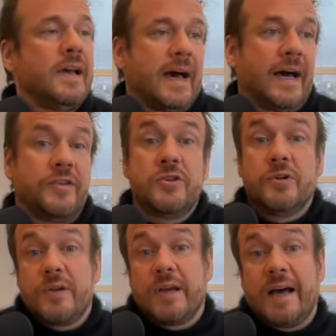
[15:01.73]
And you
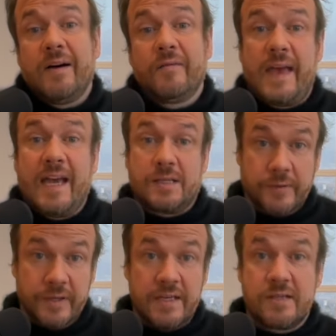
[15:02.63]
know, you have
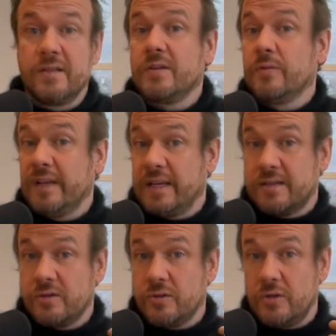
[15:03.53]
explanations in
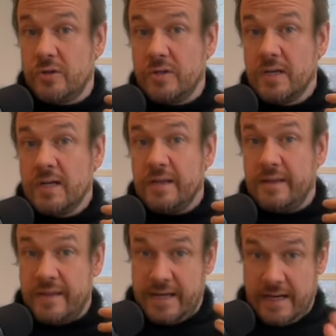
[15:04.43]
relation to
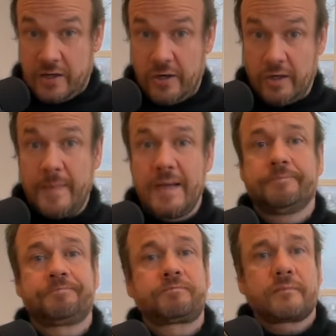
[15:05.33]
the economy,
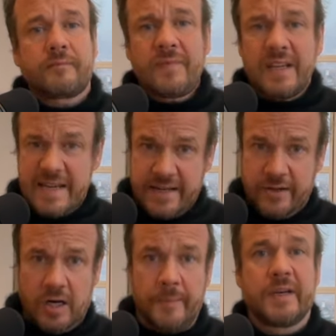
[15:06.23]

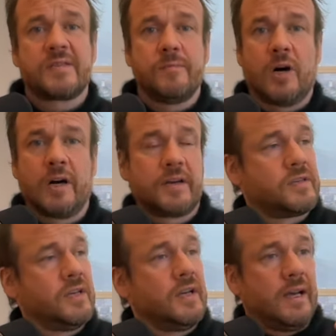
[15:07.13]
economics,
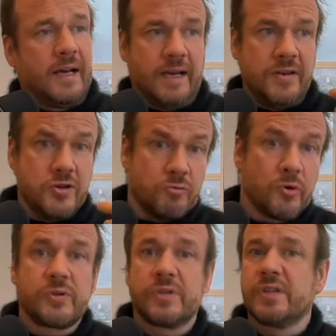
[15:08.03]
Marx,
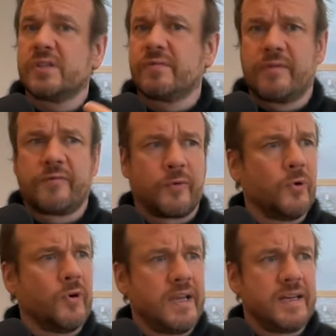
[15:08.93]
neurosis with
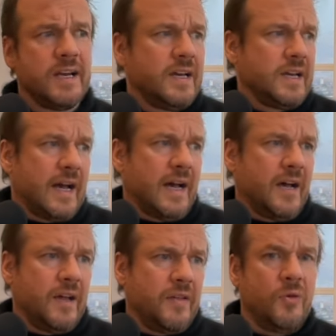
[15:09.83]
Freud,
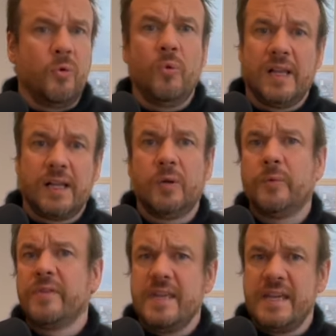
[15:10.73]
the will
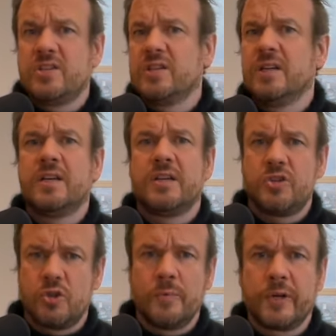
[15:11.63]
with Nietzsche and
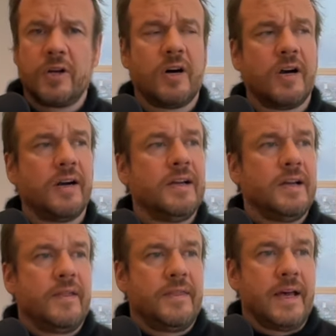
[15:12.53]
Schopenhauer,
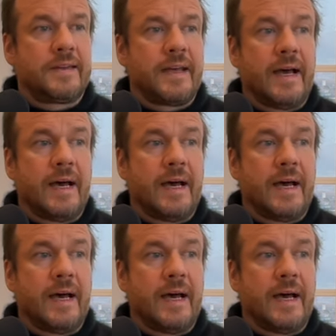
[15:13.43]
that